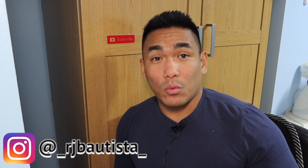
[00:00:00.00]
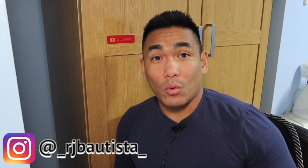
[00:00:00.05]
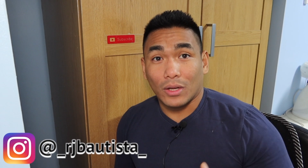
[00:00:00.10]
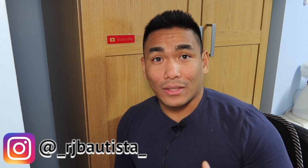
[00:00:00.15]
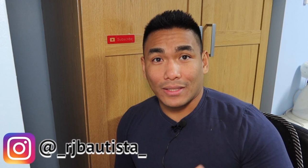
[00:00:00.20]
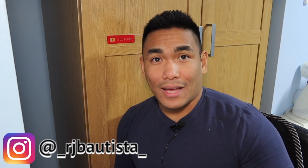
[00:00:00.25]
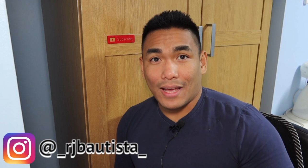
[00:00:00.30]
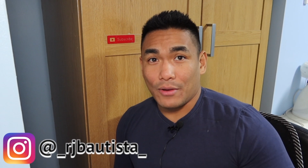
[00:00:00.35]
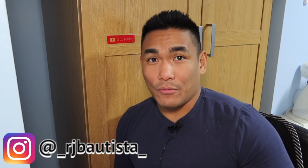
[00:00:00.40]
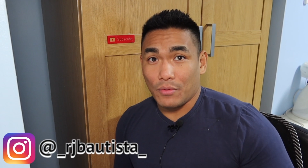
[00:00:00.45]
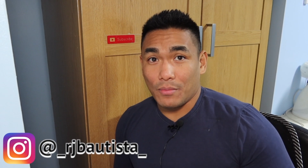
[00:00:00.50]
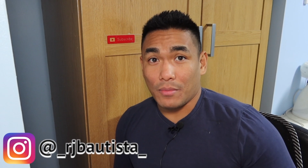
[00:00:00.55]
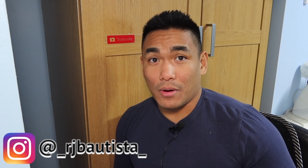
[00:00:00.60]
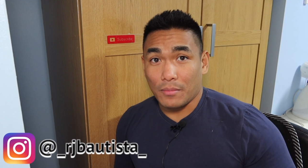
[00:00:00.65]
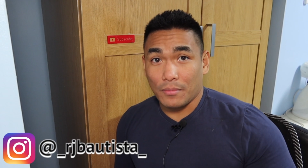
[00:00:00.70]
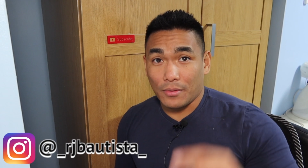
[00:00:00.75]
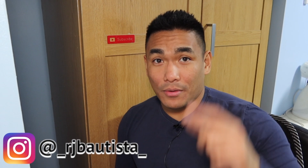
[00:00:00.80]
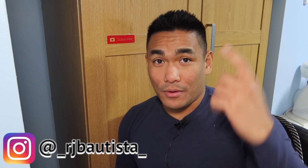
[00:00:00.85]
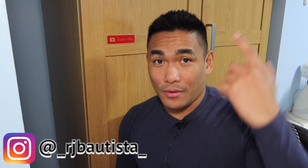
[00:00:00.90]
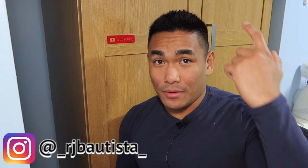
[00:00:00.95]
what i
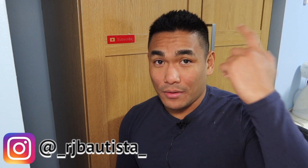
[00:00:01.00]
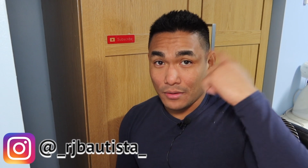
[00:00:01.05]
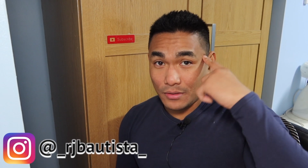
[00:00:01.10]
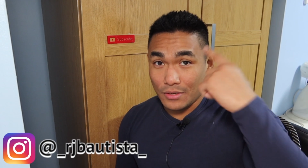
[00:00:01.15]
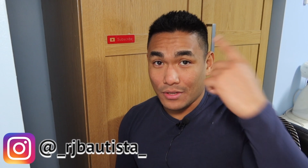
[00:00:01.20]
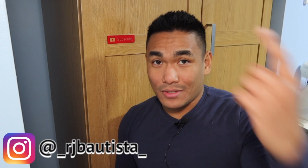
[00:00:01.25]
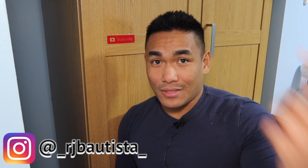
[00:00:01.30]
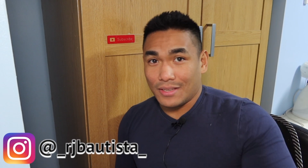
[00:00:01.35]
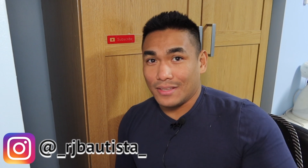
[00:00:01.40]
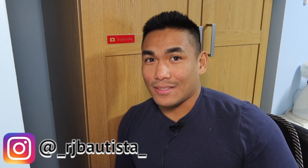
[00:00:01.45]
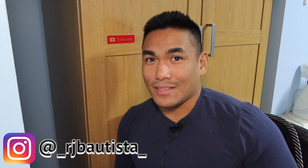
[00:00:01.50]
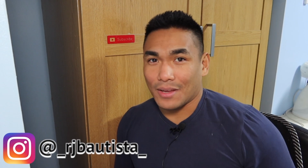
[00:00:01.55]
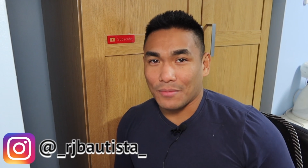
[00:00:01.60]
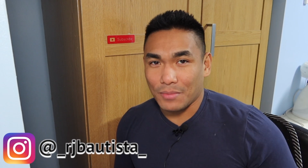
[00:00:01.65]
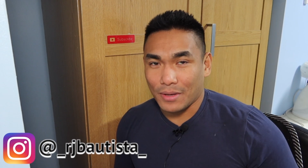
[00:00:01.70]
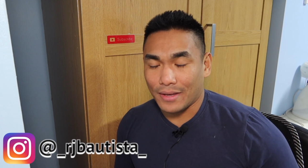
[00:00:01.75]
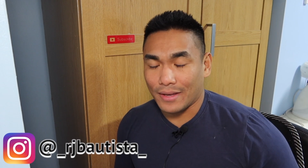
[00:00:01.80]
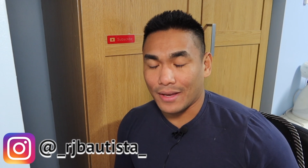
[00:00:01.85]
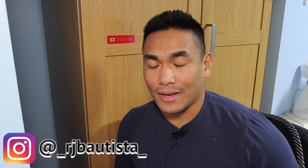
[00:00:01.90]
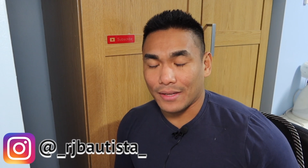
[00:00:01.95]
remember just inside
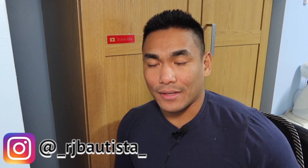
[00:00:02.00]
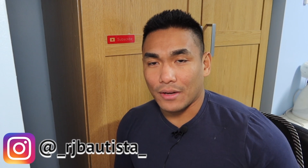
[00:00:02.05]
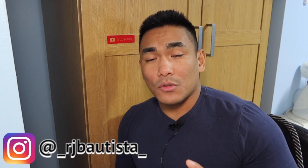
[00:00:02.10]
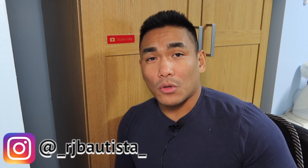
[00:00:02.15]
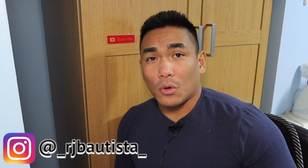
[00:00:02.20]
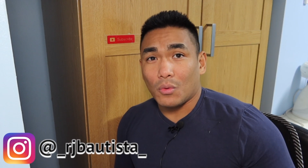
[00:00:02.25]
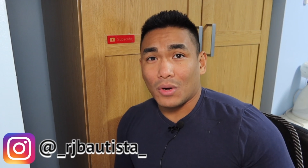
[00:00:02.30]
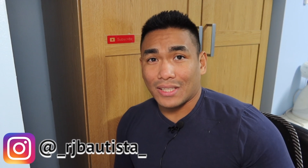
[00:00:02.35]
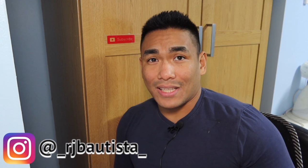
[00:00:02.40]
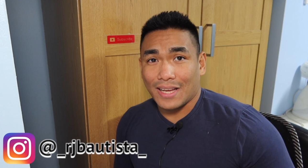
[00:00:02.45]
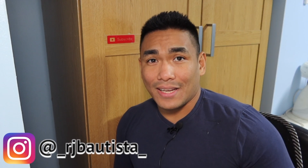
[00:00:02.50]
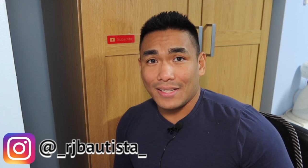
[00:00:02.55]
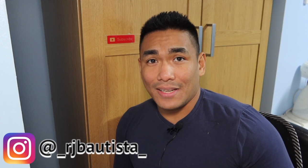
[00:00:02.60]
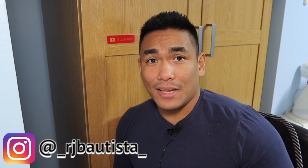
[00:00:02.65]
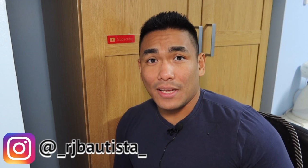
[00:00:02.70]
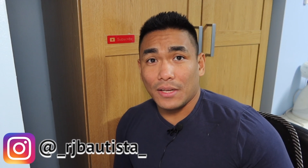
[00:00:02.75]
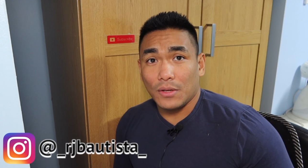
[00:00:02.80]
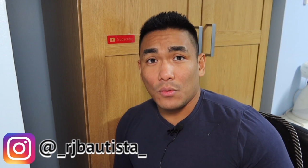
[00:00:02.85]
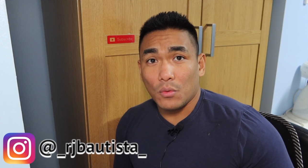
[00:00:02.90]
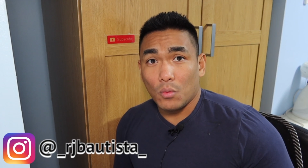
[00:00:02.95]
my head so what i
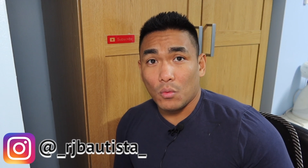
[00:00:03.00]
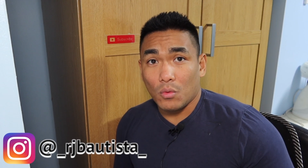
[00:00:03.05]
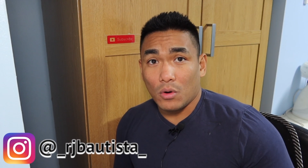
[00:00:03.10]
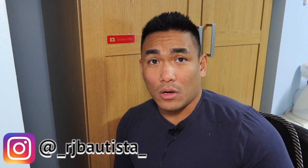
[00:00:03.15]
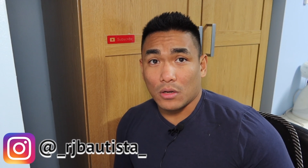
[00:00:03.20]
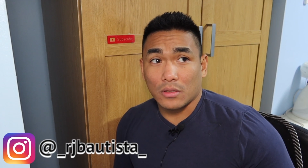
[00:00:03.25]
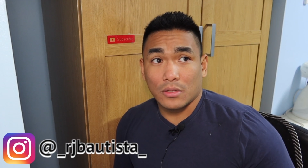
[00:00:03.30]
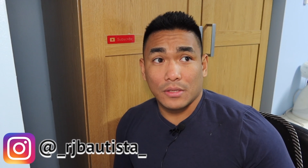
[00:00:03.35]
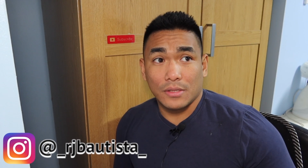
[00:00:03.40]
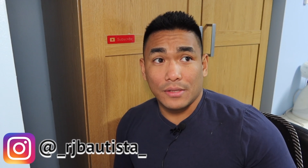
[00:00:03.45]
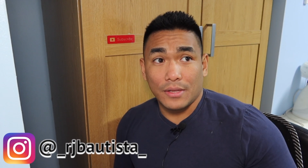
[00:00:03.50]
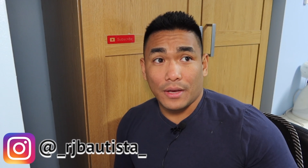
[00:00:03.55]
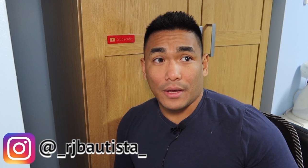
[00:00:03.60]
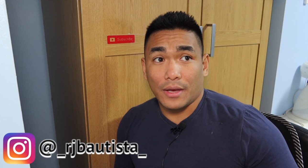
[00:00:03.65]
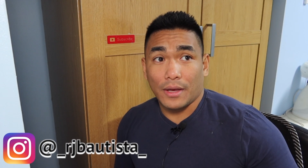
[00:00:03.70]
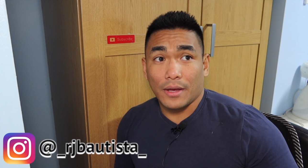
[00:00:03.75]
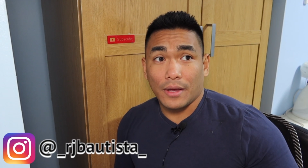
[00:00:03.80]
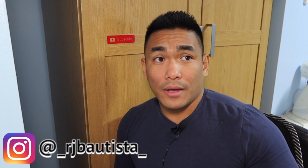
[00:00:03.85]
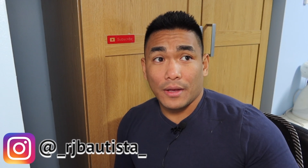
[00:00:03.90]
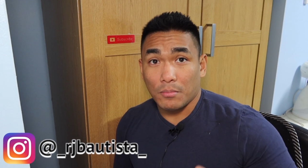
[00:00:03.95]
did was
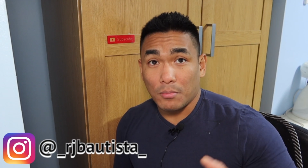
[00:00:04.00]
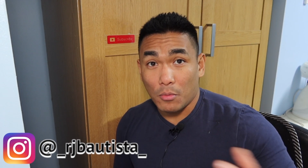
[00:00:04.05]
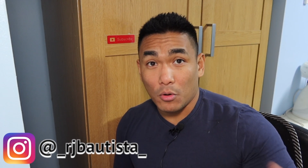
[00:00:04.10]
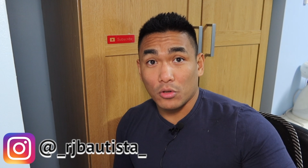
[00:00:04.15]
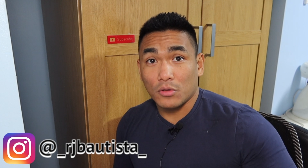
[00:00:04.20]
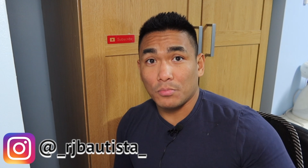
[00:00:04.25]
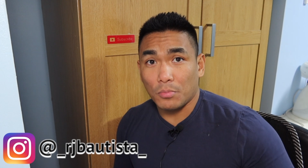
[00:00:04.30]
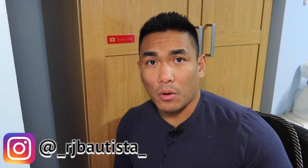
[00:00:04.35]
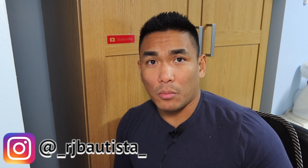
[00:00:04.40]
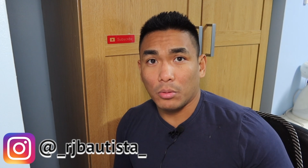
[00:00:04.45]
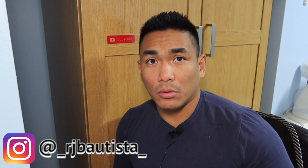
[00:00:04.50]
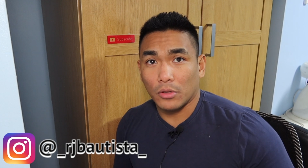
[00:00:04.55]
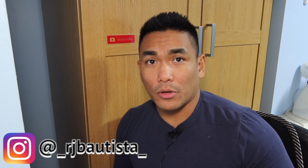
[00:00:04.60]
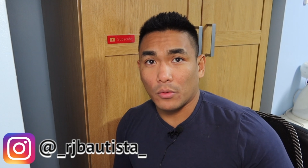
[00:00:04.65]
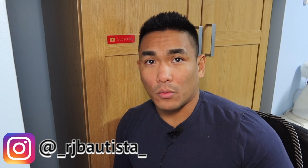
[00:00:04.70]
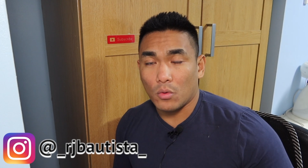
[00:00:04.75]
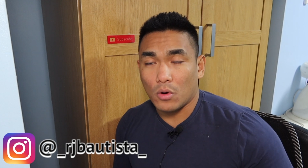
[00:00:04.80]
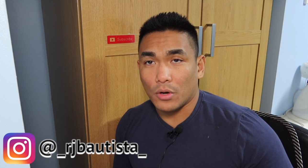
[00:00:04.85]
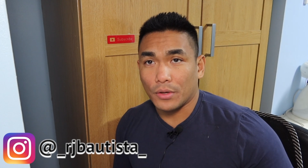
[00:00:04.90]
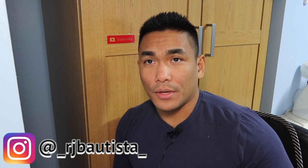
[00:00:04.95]
the most popular
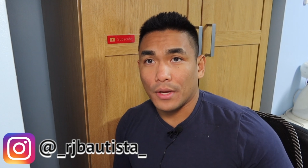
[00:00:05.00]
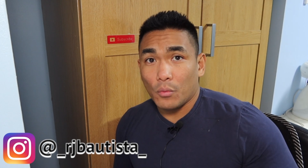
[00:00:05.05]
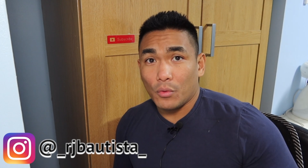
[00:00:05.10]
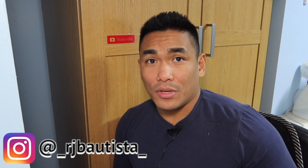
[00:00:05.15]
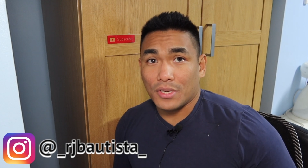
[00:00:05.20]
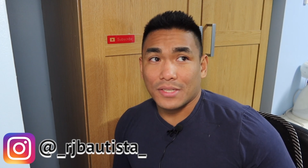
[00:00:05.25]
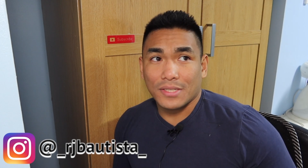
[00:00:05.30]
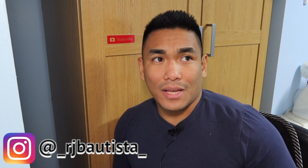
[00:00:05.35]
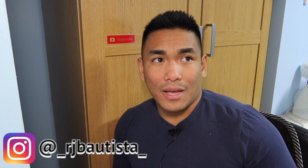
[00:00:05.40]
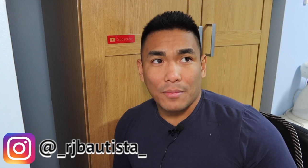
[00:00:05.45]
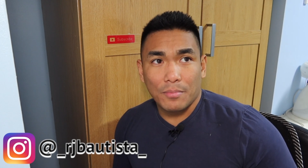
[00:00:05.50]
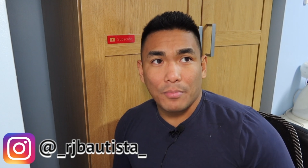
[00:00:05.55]
one which is i